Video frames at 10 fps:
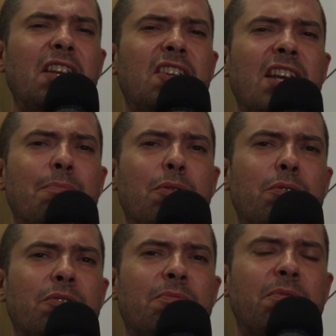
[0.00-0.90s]
Jake
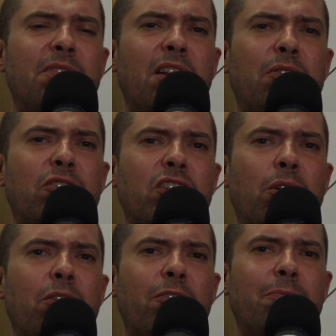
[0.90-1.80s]
Paul's
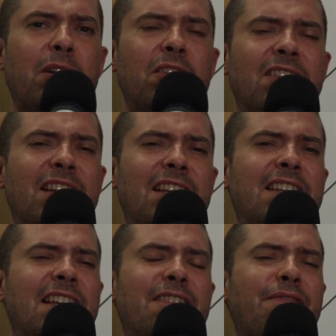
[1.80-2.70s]
showing off because
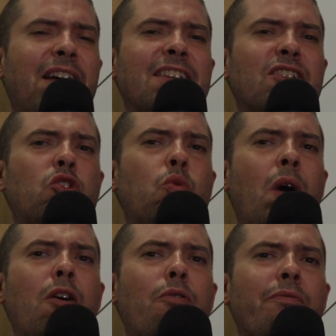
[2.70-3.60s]
his fans are
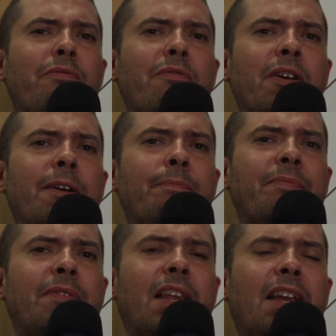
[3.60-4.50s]
12,
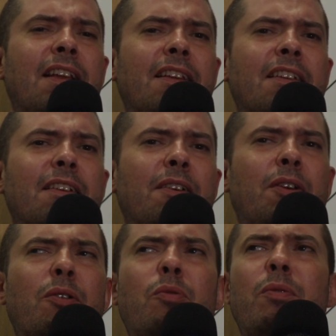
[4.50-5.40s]
and
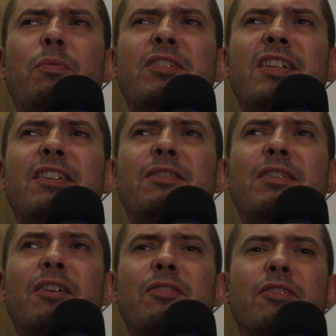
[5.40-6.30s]
what does he do?
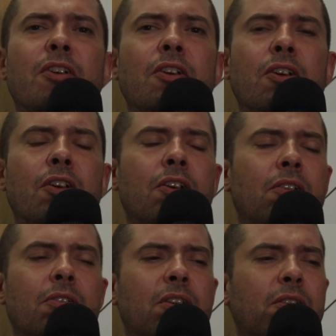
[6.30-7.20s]
He goes,
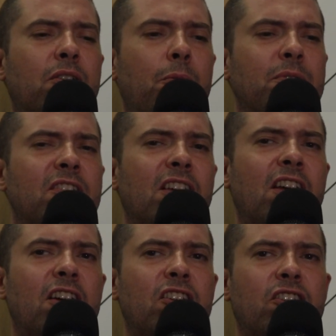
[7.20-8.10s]
comments on the
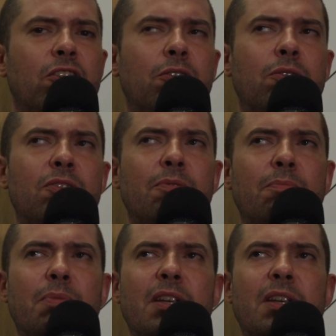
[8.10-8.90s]
guy's shoes,